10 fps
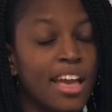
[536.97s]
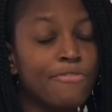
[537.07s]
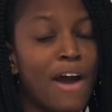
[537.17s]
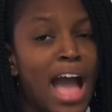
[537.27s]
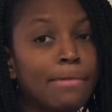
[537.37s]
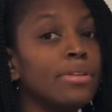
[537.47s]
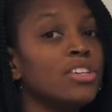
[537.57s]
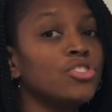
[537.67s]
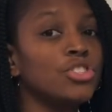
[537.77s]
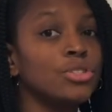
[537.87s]
5
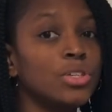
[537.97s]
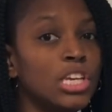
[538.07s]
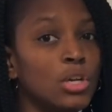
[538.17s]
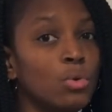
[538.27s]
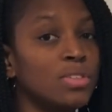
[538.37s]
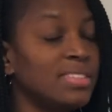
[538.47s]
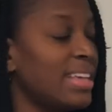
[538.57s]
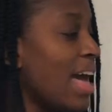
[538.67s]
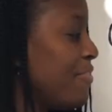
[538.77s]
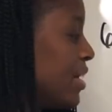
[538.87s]
plus 2 equals
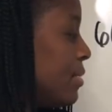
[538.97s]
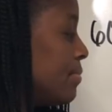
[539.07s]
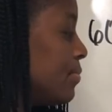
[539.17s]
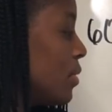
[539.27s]
7.